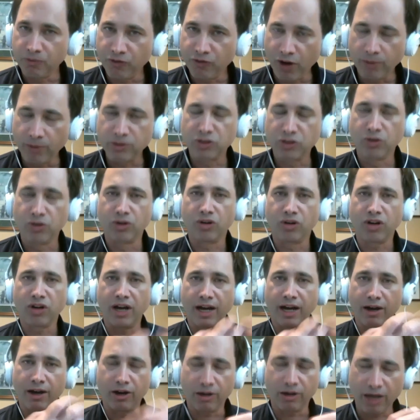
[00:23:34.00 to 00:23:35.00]
pharmaceutical
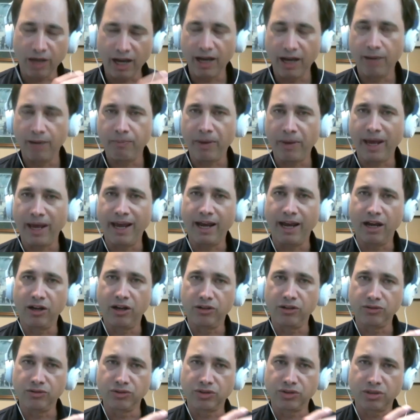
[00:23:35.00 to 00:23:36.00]
com or
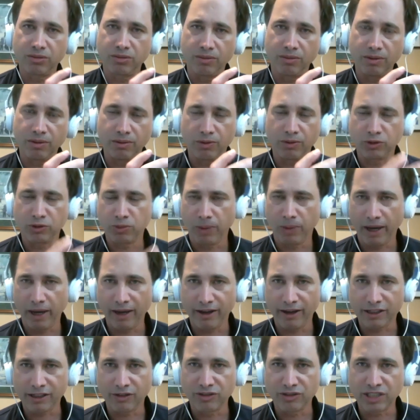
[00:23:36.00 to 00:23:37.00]
compounds,
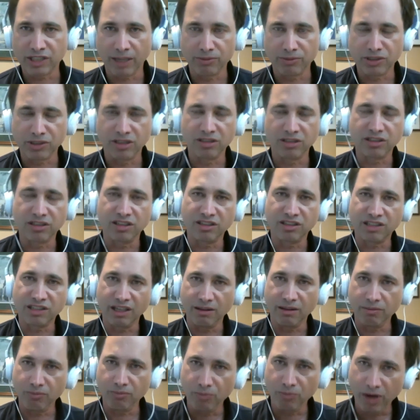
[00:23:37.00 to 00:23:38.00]
bioactive substances
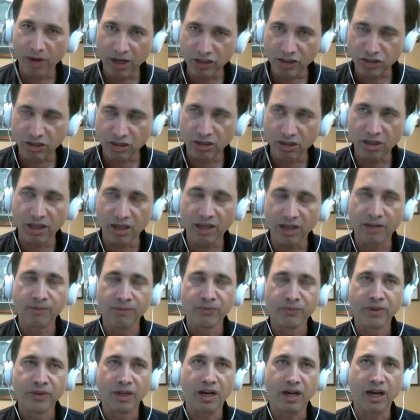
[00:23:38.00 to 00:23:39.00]
that modulate
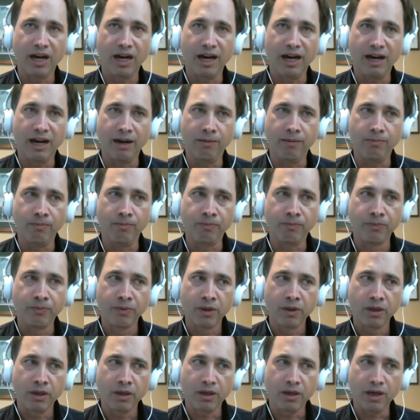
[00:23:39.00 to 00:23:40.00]
um,
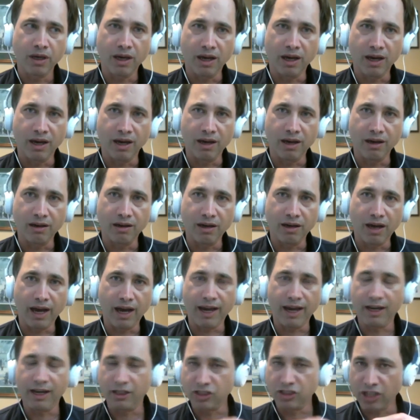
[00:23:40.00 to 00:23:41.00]
uh,
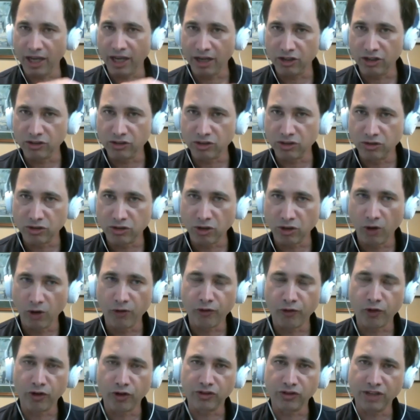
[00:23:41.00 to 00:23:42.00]
ion channels and so
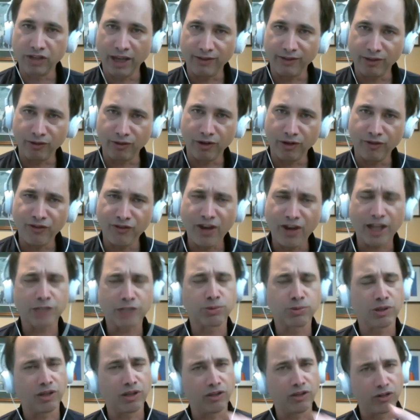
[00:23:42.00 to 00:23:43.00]
forth to have different
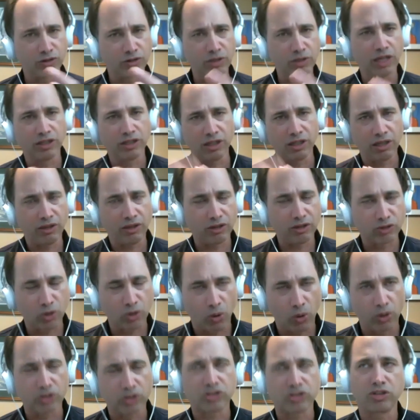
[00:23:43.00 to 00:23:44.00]
effects. But then there, there's
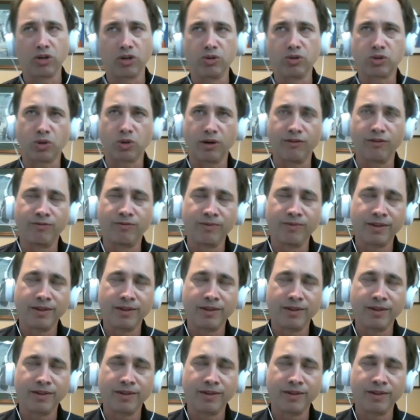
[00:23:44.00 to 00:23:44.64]
also sort of